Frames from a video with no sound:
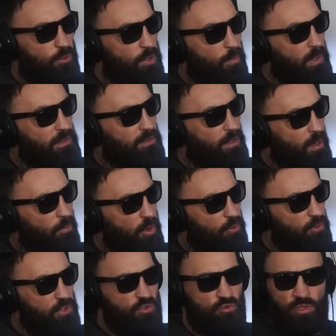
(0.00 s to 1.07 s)
they weren't about
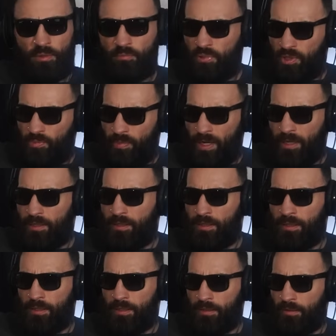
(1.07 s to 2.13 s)
the street spreading
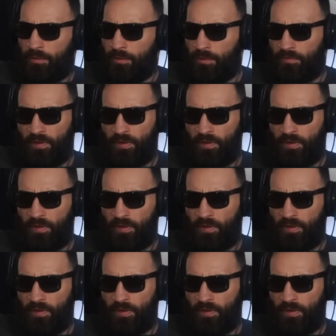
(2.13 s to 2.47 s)
the